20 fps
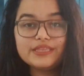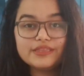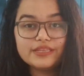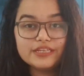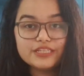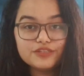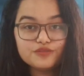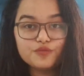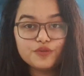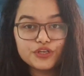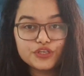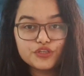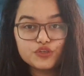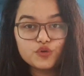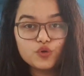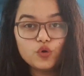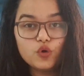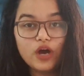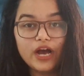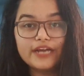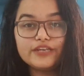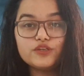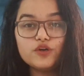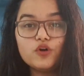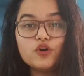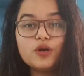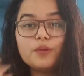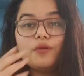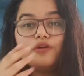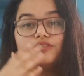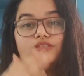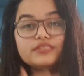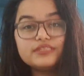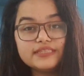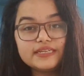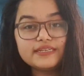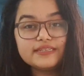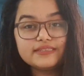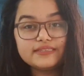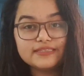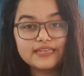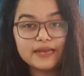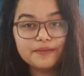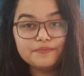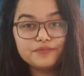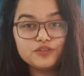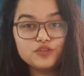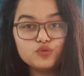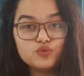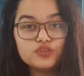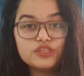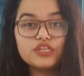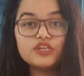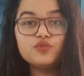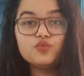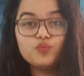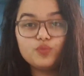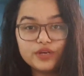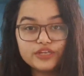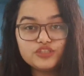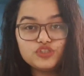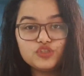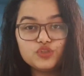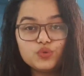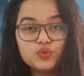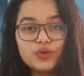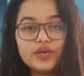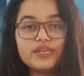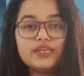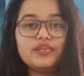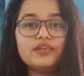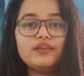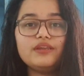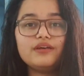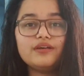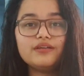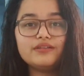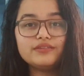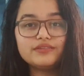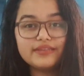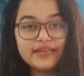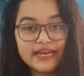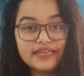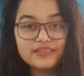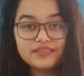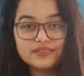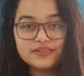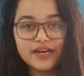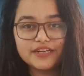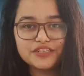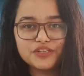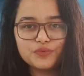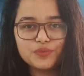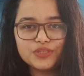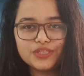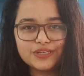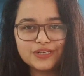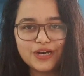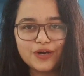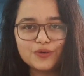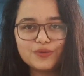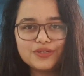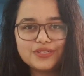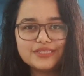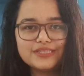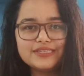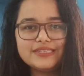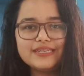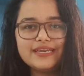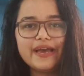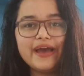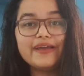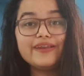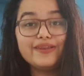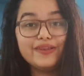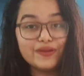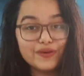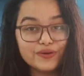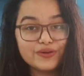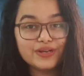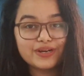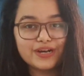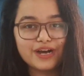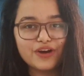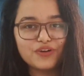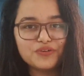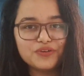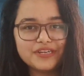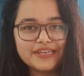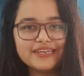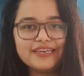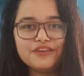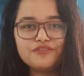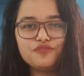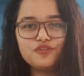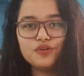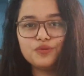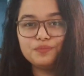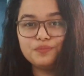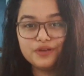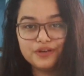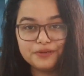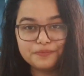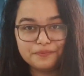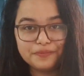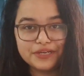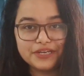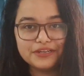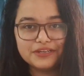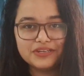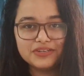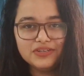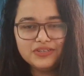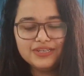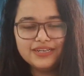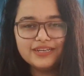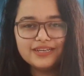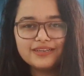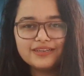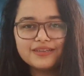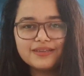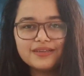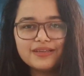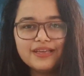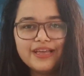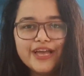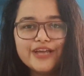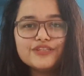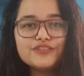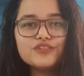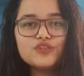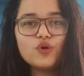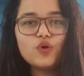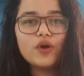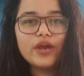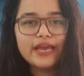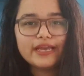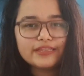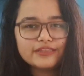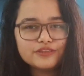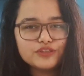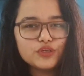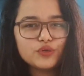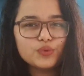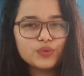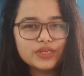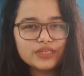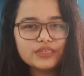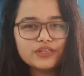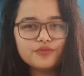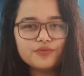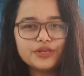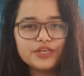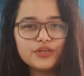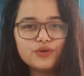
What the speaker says: in this video, I talk about 6 steps using which you can get started with accountancy and learn accounting if you're a beginner. So during the